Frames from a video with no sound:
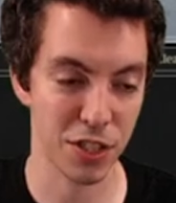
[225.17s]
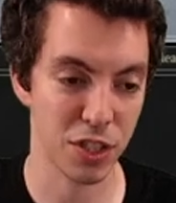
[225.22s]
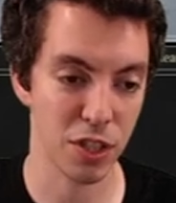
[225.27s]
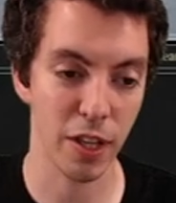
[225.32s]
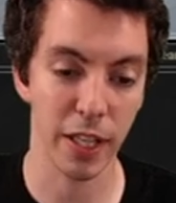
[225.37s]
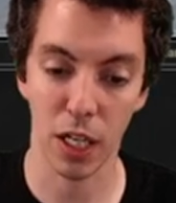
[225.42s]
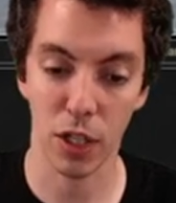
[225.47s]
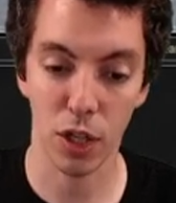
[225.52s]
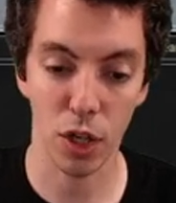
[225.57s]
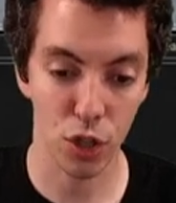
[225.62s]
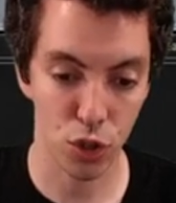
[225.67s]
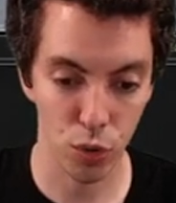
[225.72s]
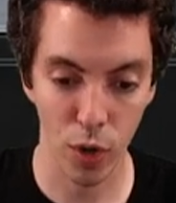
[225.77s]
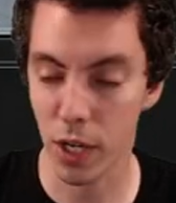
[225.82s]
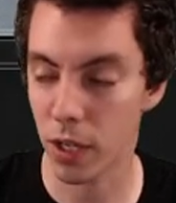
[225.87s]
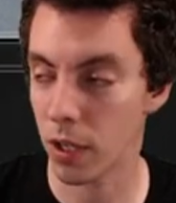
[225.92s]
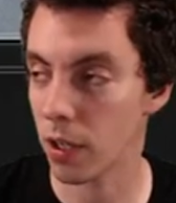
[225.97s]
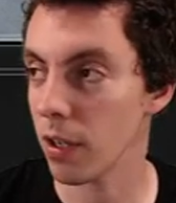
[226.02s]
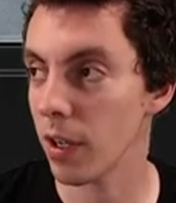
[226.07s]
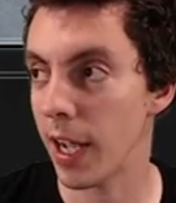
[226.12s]
to like a good
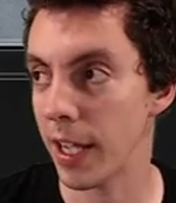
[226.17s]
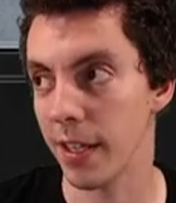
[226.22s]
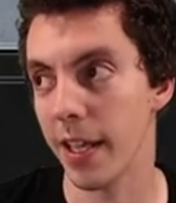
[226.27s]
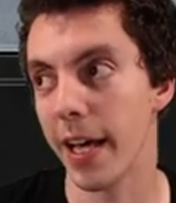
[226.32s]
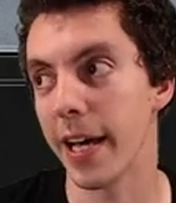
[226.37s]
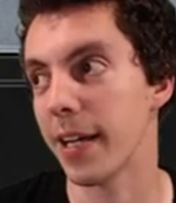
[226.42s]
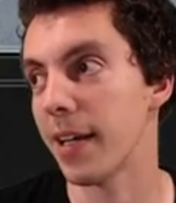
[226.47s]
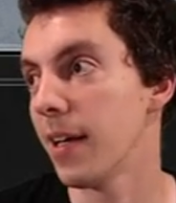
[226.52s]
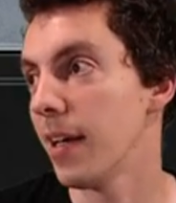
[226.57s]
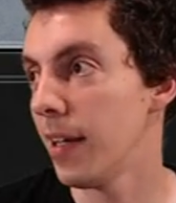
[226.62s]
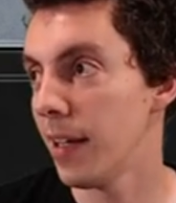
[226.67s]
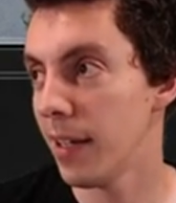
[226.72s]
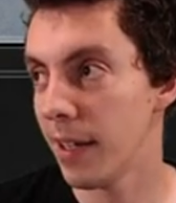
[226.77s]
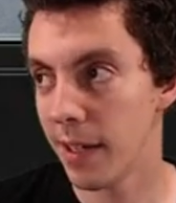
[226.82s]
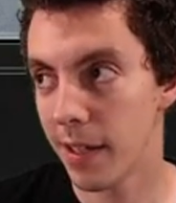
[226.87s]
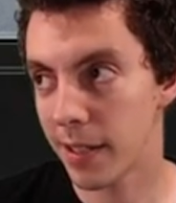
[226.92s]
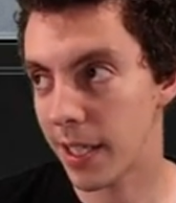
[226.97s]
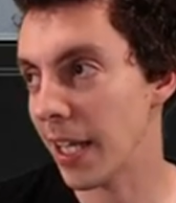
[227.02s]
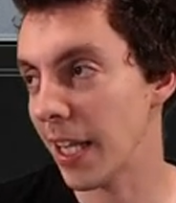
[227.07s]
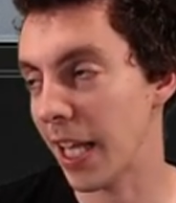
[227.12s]
trainer and like
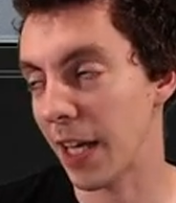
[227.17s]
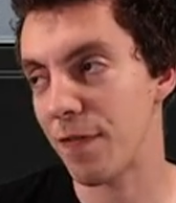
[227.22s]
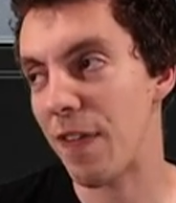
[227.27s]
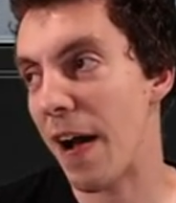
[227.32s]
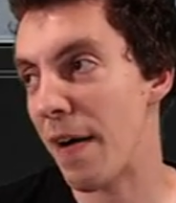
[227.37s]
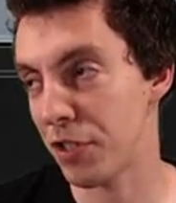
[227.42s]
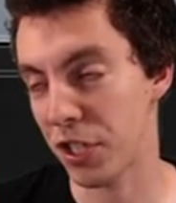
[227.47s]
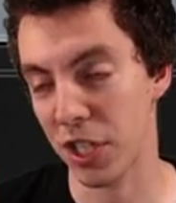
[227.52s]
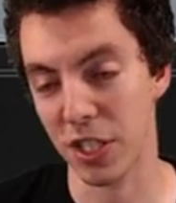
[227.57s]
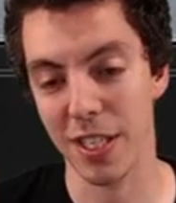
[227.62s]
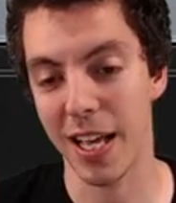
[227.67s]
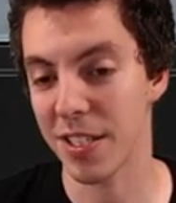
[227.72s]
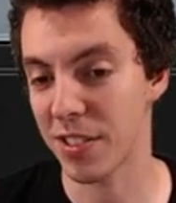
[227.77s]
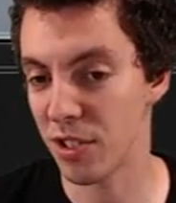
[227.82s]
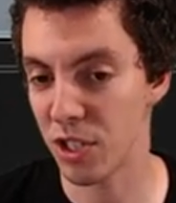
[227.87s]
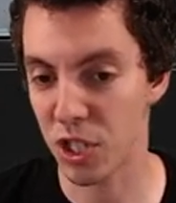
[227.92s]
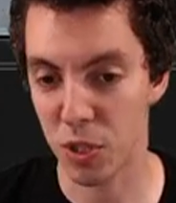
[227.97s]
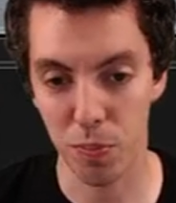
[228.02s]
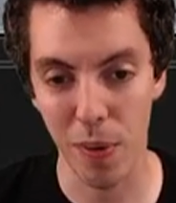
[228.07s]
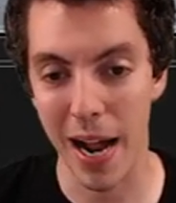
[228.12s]
got like five or six
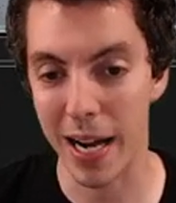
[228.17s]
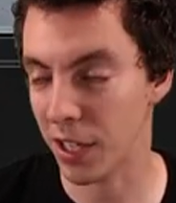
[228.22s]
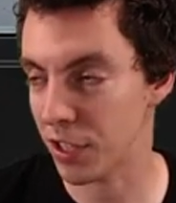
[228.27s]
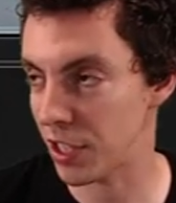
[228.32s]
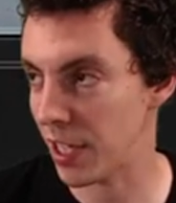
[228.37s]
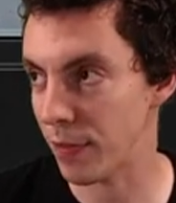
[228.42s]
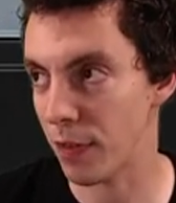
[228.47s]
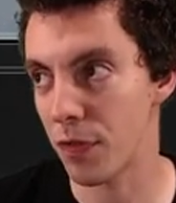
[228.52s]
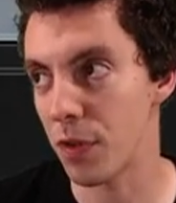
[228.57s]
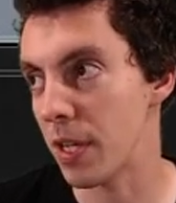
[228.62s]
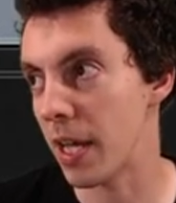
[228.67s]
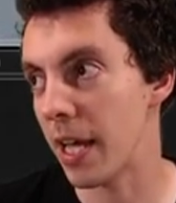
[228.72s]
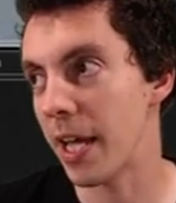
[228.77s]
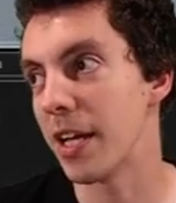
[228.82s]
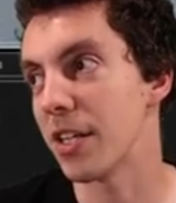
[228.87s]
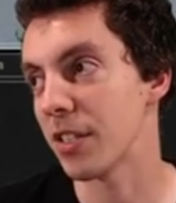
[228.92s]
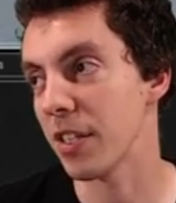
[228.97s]
lessons, practiced every few days.